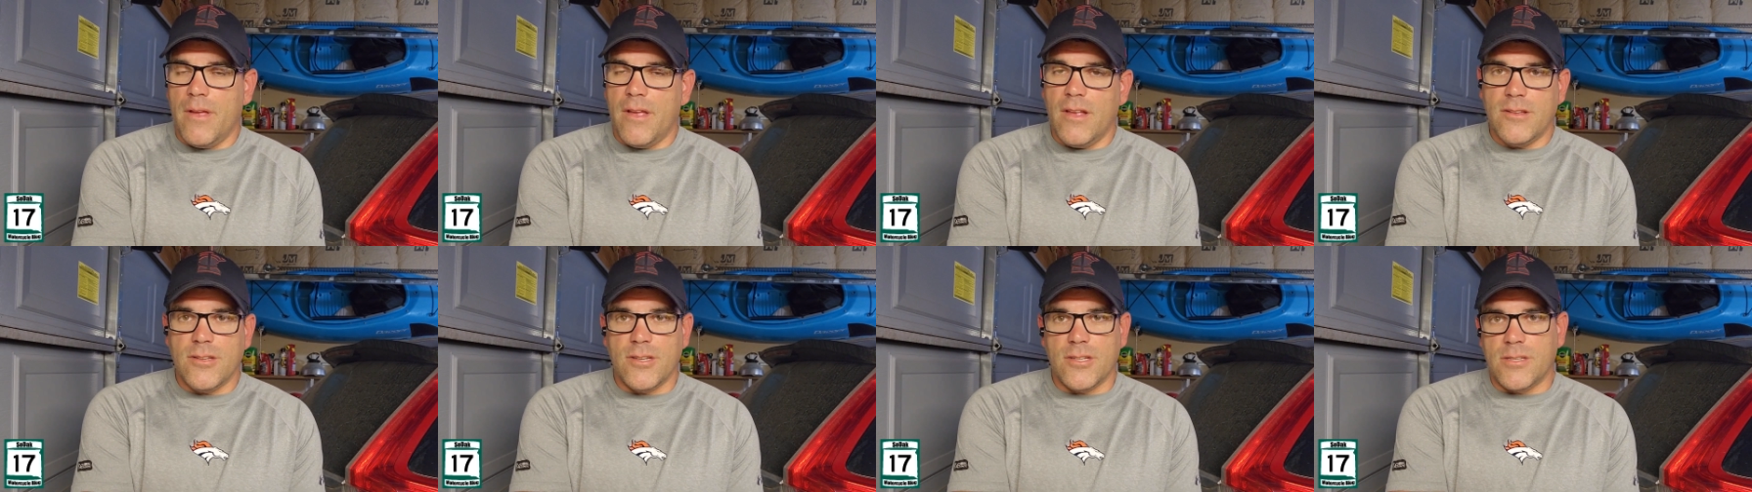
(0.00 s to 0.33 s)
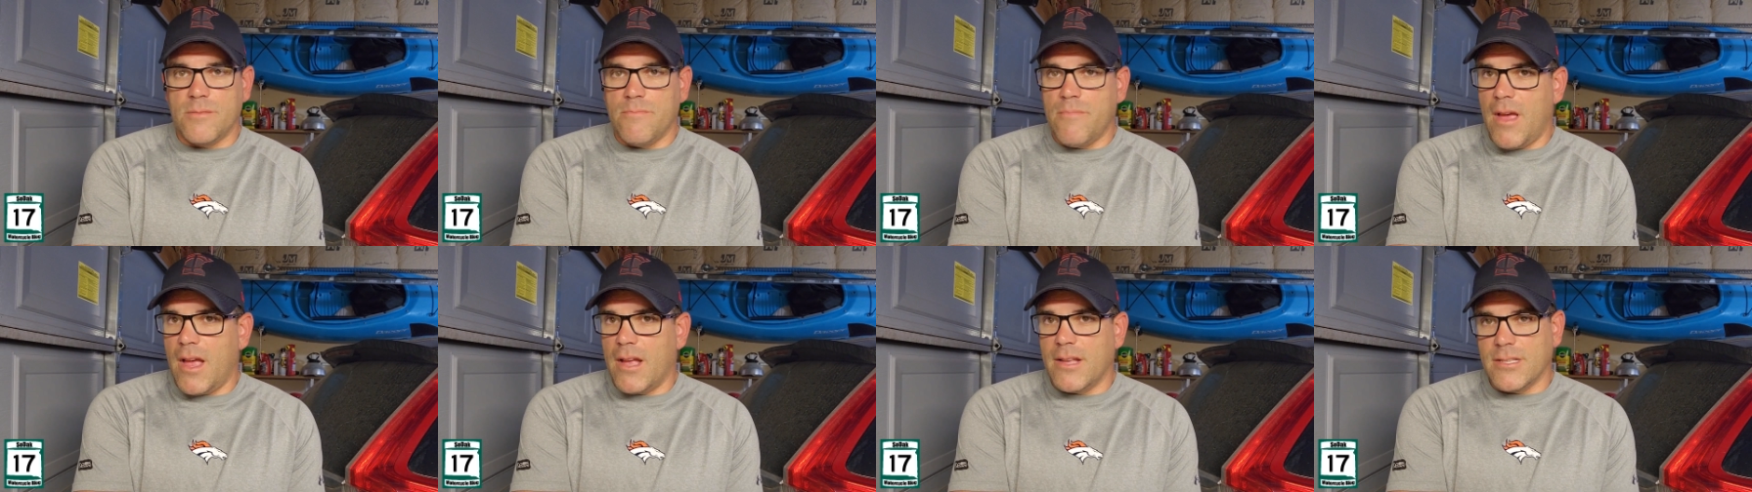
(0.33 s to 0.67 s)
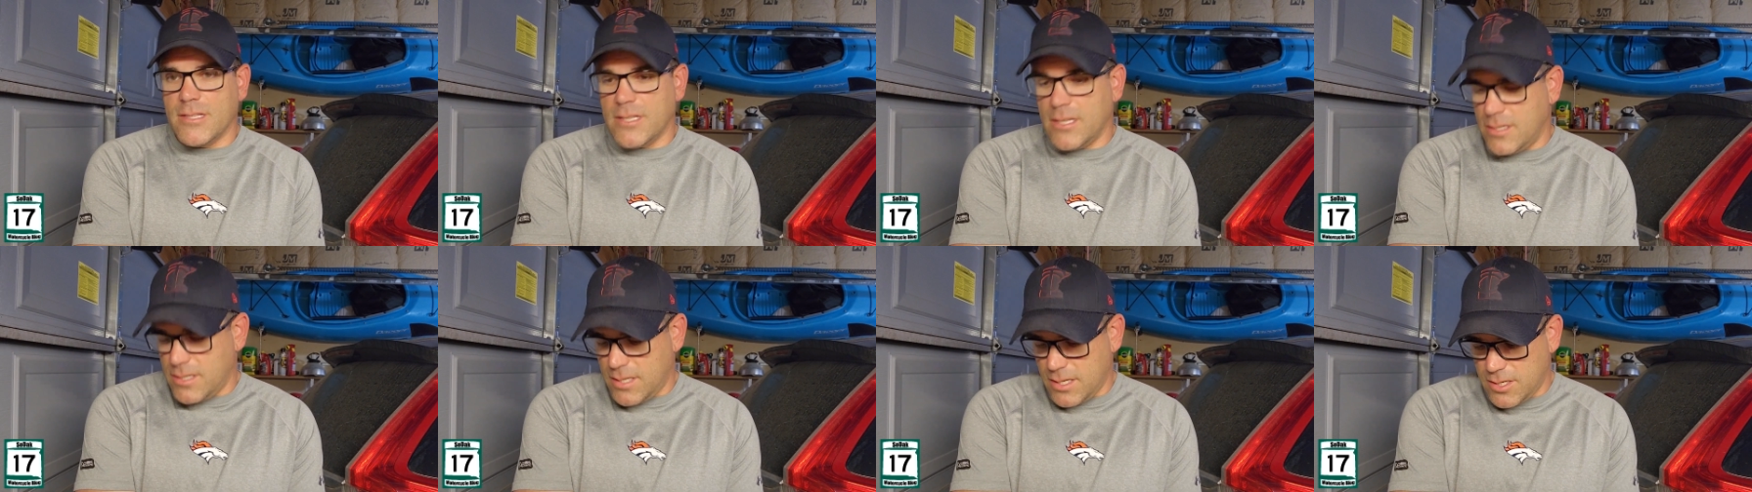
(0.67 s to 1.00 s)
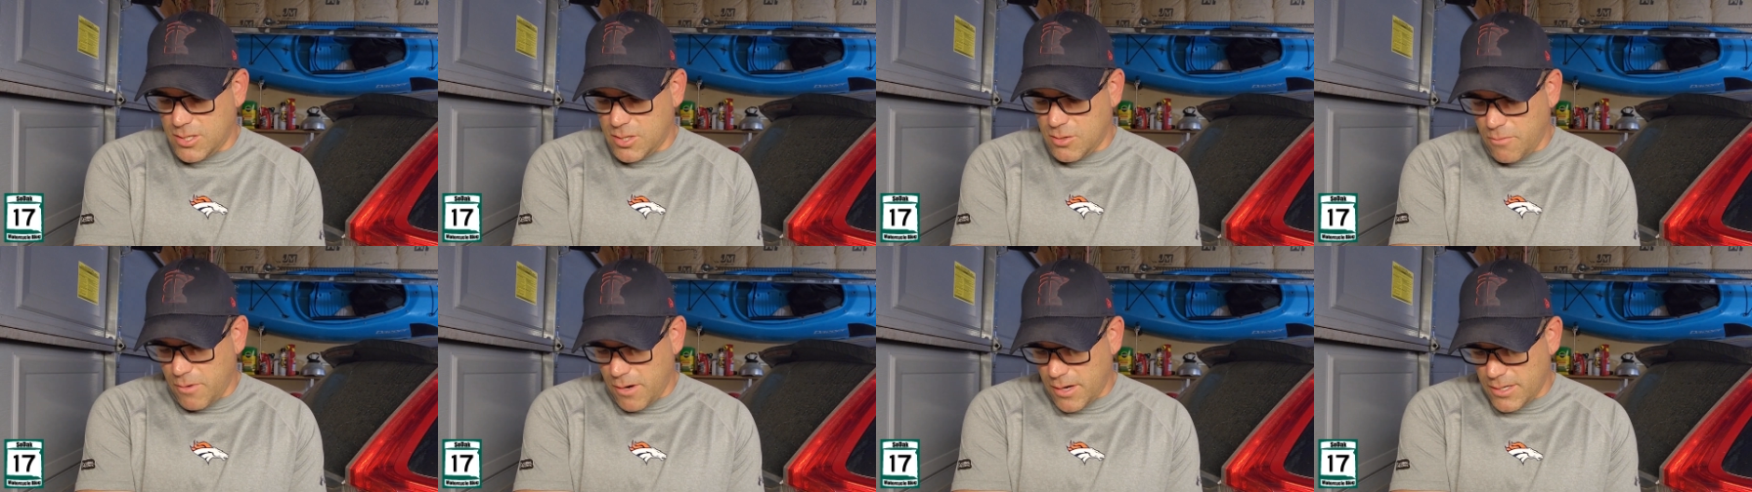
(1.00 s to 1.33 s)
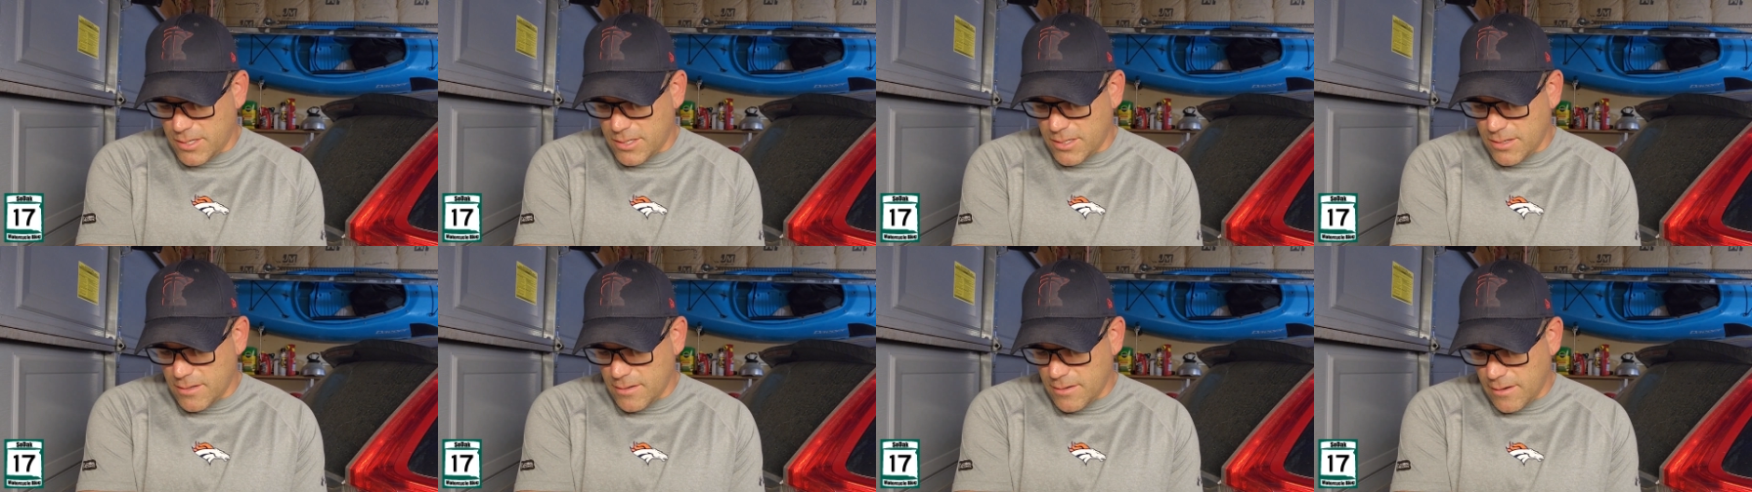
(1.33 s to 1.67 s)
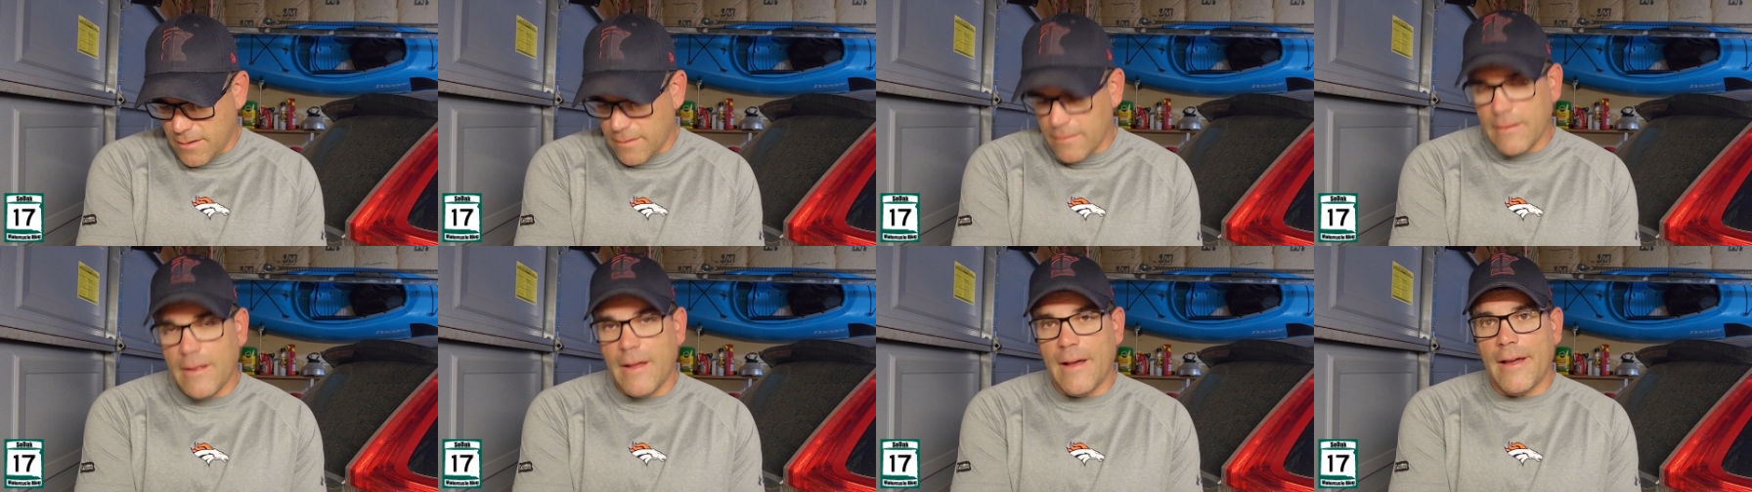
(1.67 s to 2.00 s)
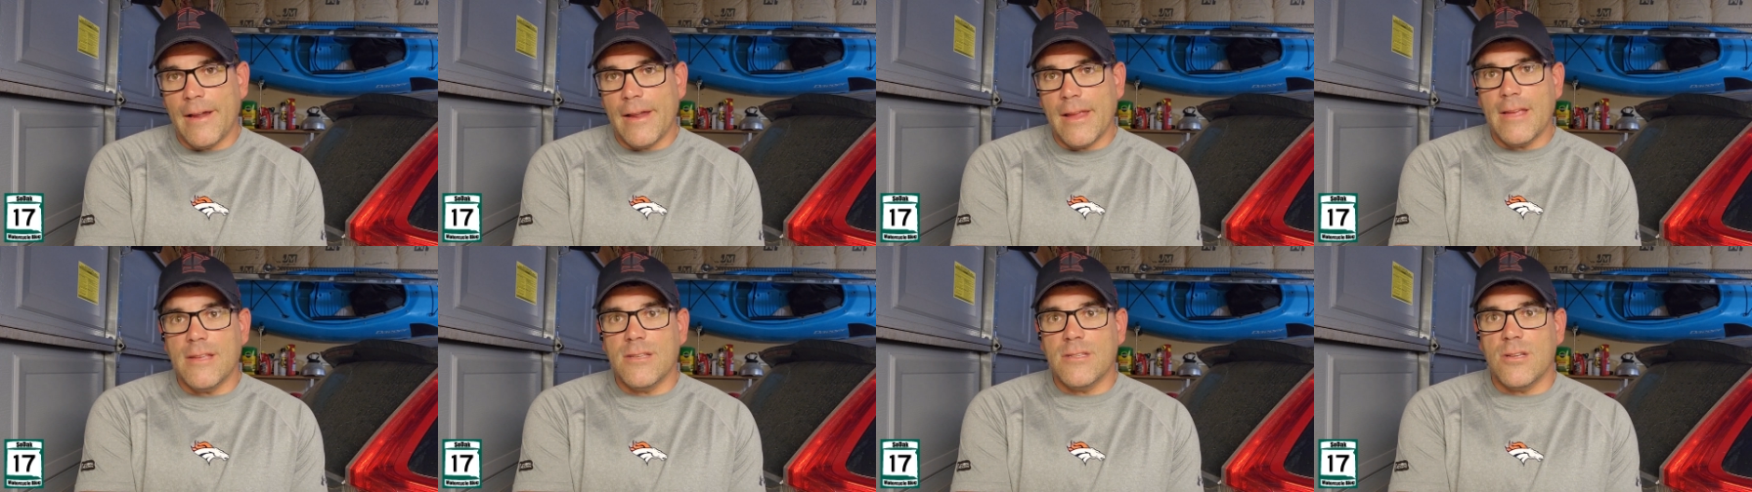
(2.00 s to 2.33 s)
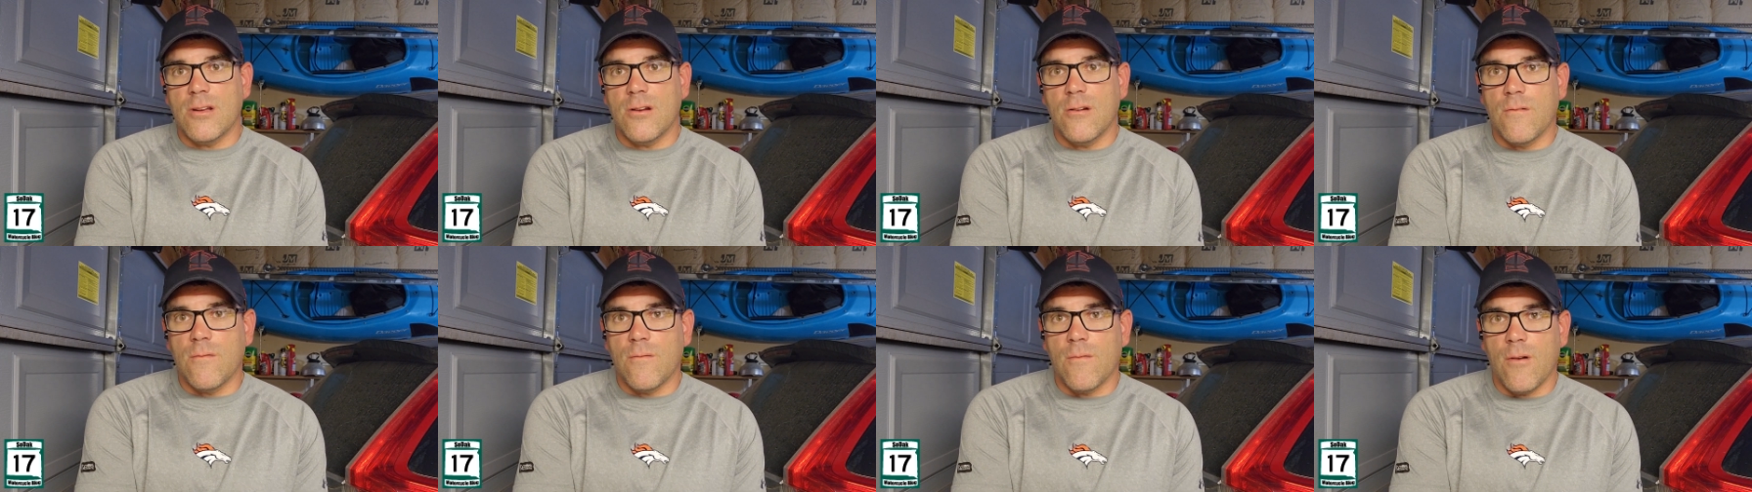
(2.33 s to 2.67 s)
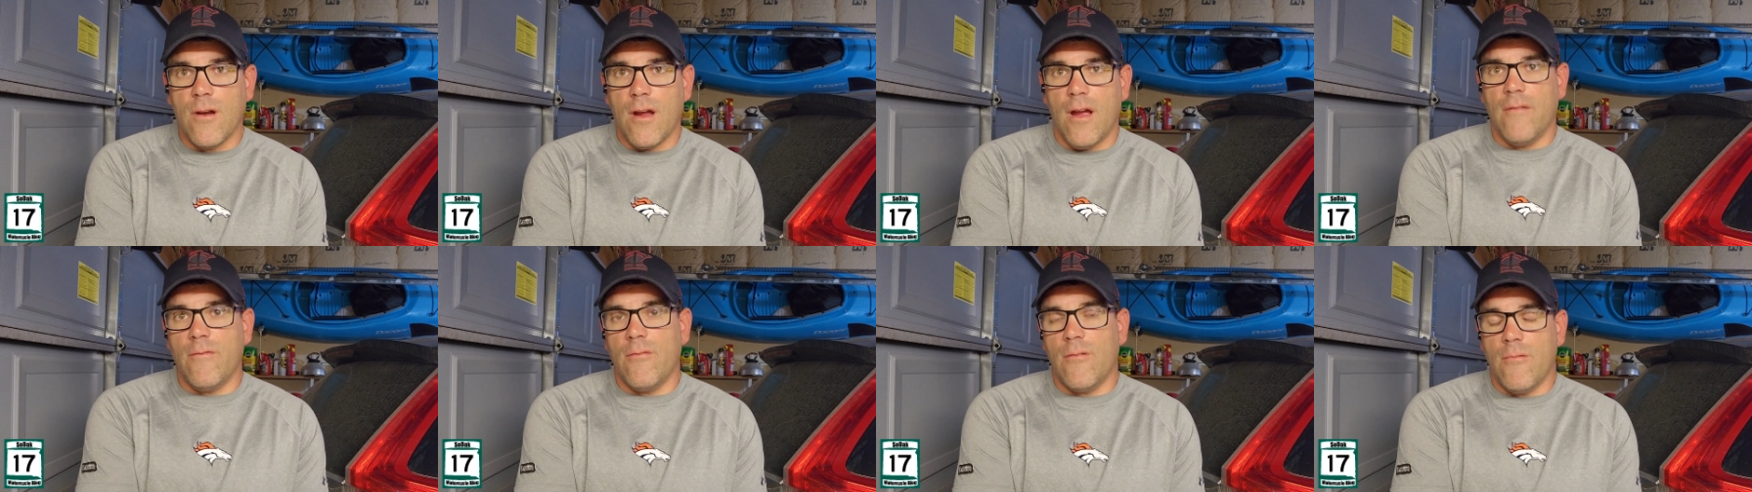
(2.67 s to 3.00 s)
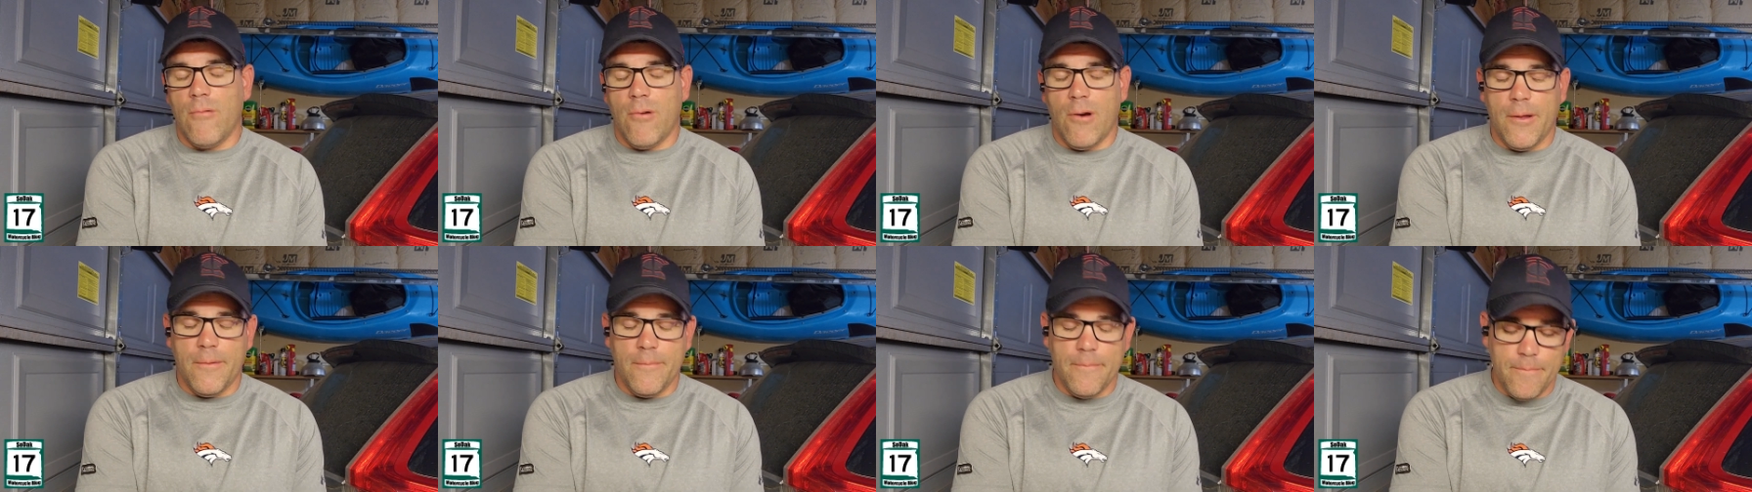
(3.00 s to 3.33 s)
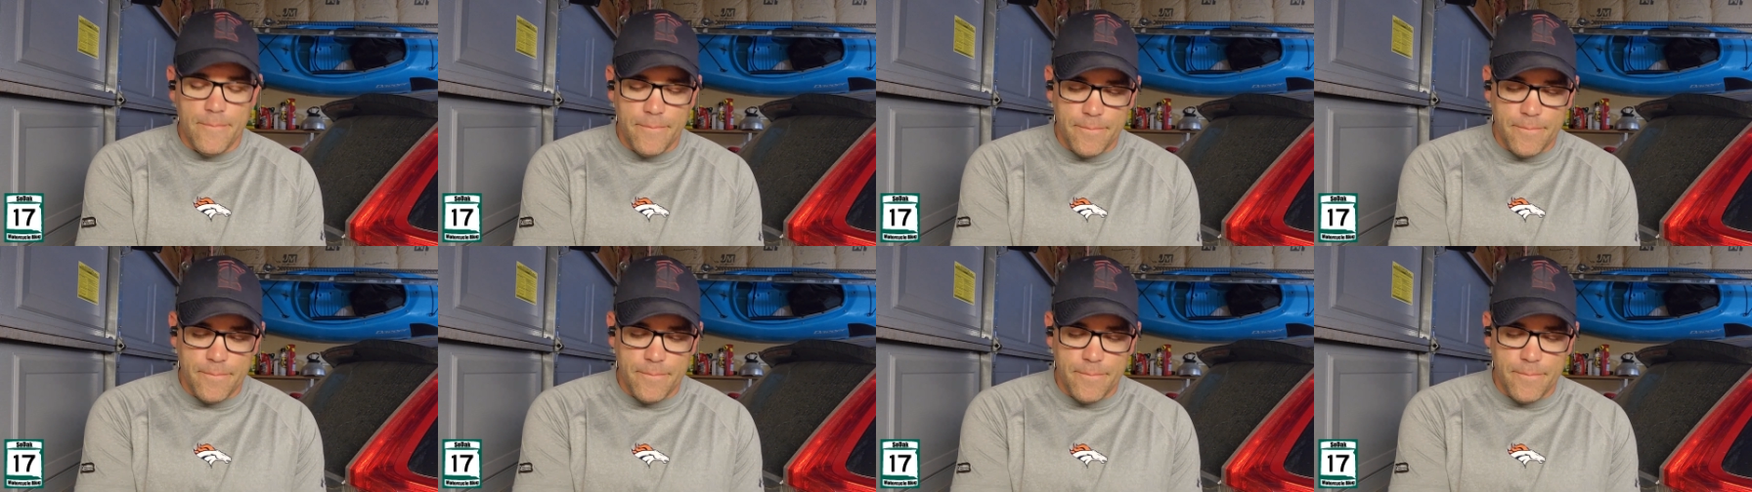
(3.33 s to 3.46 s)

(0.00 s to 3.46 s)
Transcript: It just makes the situation a lot easier for everyone.